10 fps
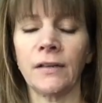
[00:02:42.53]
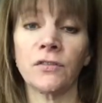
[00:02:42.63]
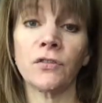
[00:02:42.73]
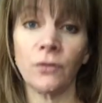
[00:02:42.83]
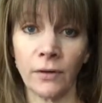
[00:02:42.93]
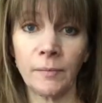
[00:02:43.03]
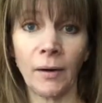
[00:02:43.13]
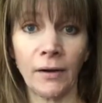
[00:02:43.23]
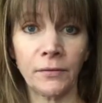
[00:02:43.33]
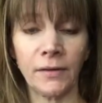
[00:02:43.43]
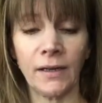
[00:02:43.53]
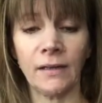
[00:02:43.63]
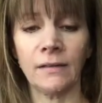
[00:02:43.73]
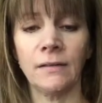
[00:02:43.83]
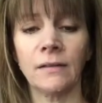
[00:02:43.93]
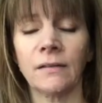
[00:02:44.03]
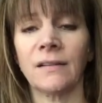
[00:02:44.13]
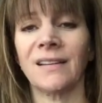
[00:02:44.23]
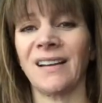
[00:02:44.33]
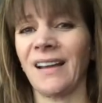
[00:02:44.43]
a store-bought reed
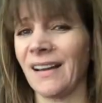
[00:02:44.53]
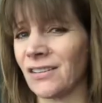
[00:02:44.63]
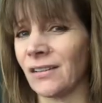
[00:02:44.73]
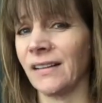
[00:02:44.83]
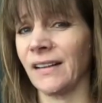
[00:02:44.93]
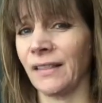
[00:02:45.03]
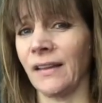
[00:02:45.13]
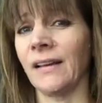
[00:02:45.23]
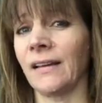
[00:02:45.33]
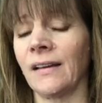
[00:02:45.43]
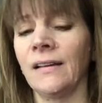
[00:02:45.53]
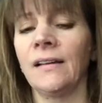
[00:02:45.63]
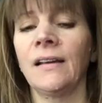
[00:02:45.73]
that I actually think